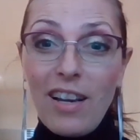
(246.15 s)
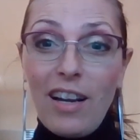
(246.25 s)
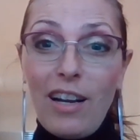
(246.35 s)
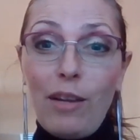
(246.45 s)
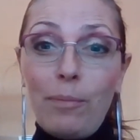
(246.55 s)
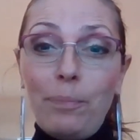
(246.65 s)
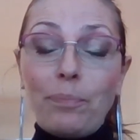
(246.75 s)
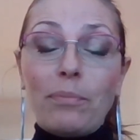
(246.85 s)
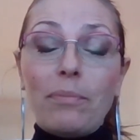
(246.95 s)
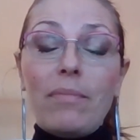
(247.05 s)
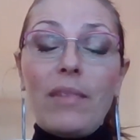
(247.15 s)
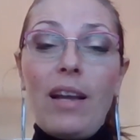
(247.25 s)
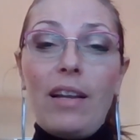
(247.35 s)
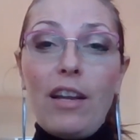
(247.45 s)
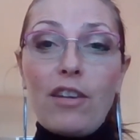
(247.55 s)
And
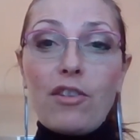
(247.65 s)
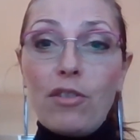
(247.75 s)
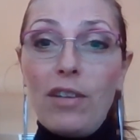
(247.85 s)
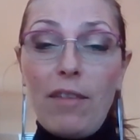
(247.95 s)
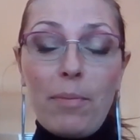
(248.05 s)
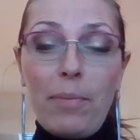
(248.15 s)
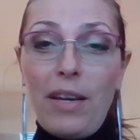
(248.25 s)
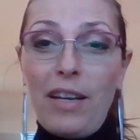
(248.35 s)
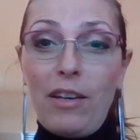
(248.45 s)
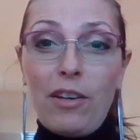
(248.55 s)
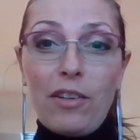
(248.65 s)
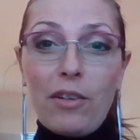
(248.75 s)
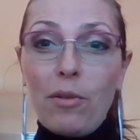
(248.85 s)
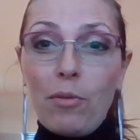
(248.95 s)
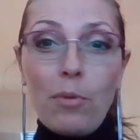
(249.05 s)
there should never be any other